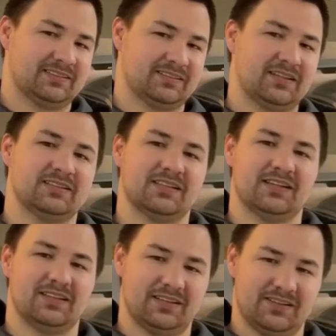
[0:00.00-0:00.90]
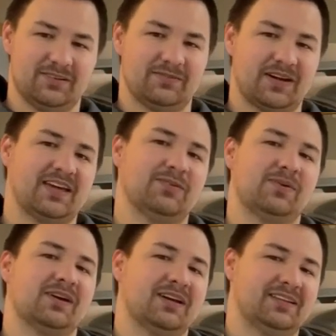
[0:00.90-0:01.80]
he said that if I can't
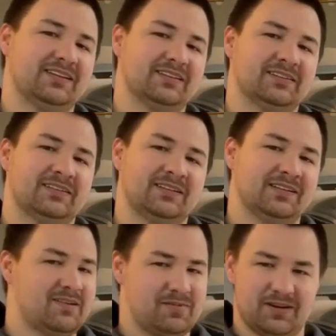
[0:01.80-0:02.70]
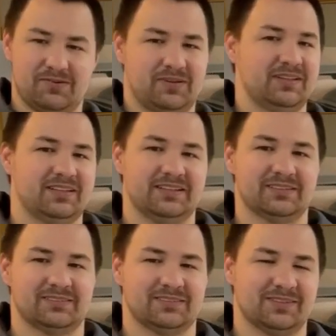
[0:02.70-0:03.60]
walk in there, I'm not going in
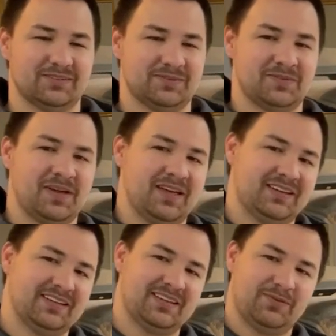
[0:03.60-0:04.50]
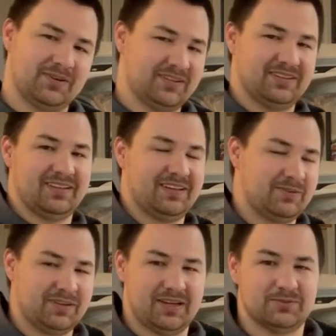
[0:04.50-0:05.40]
there. So he wouldn't
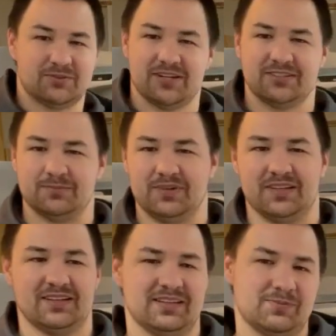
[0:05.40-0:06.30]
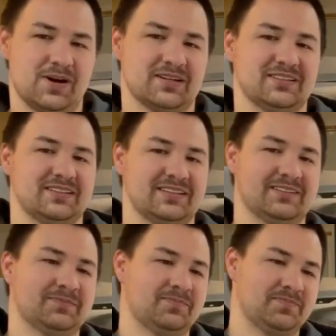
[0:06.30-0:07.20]
let him stretch him in there. He walked in
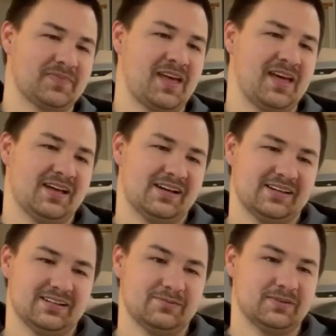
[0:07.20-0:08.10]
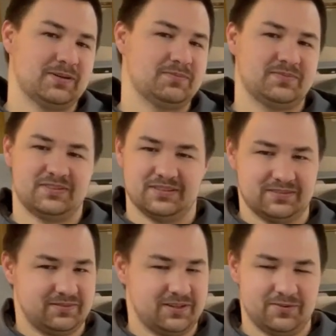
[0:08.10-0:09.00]
there, went up
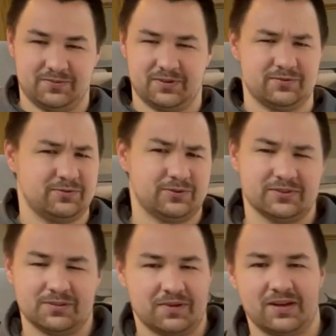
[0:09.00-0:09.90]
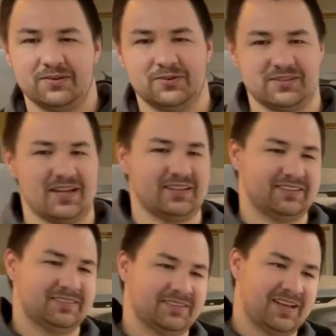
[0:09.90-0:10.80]
to third floor or something, I don't know
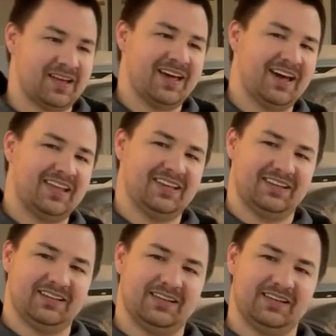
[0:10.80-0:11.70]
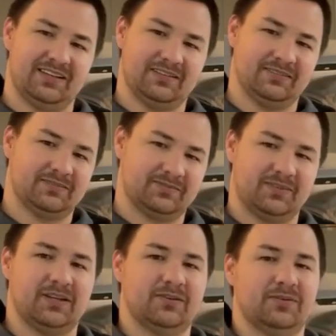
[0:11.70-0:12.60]
exactly, and then he
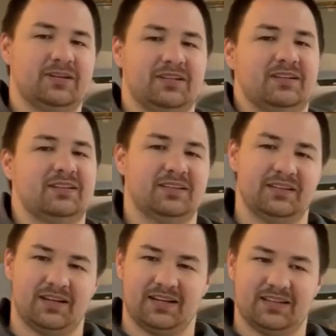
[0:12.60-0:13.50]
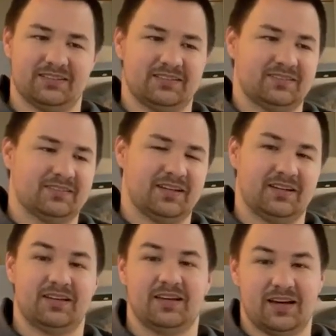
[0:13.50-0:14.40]
went in there, and then I guess
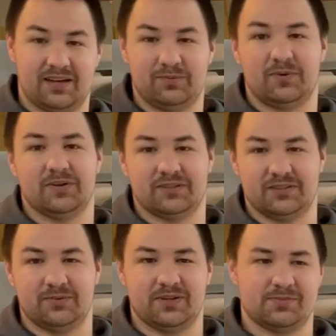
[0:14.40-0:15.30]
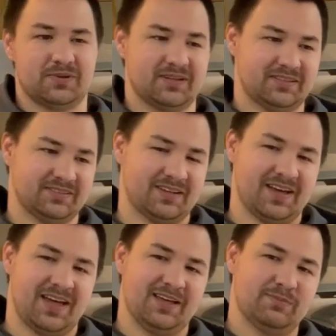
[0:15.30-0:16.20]
he got worse and worse because
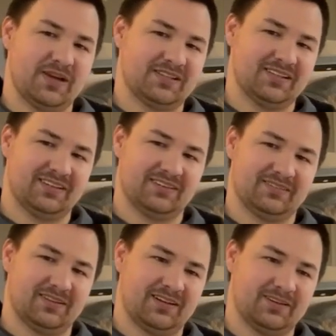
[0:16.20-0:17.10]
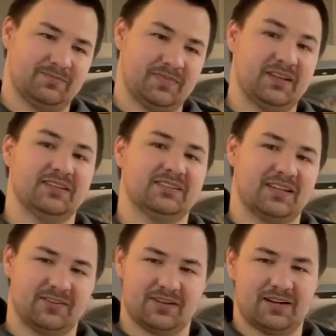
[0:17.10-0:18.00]
basically they did
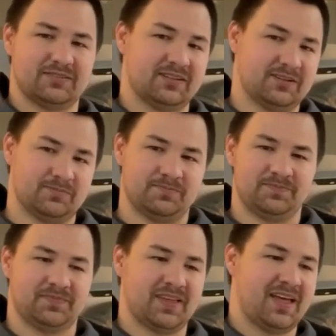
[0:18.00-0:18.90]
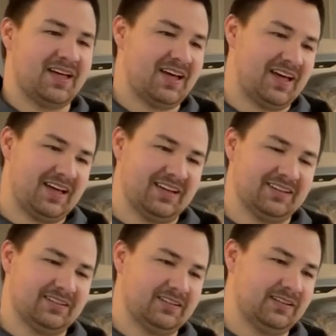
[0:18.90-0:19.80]
skin grafts on him,
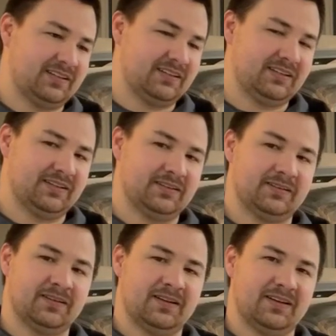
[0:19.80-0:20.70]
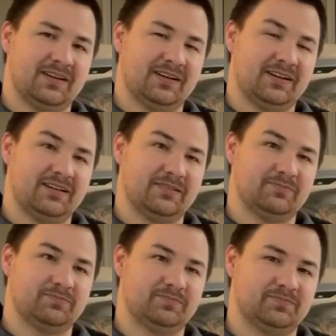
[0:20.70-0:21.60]
and he um,